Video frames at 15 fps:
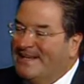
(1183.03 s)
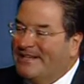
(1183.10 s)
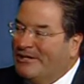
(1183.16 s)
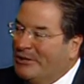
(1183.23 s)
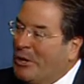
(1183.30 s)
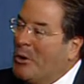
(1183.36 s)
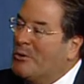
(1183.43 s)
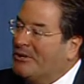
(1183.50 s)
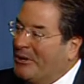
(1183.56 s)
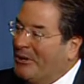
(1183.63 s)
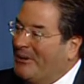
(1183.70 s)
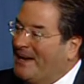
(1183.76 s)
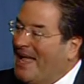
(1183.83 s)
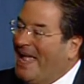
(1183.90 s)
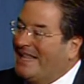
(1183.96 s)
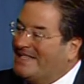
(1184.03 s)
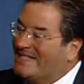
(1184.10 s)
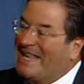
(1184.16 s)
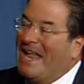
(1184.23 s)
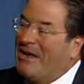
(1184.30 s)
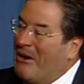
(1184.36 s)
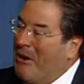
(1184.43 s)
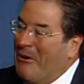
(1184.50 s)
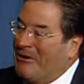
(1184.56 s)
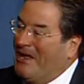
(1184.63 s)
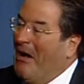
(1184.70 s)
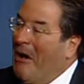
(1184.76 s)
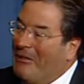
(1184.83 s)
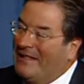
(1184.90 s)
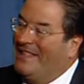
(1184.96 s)
clone her and send her to
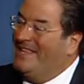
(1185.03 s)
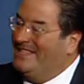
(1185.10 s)
all of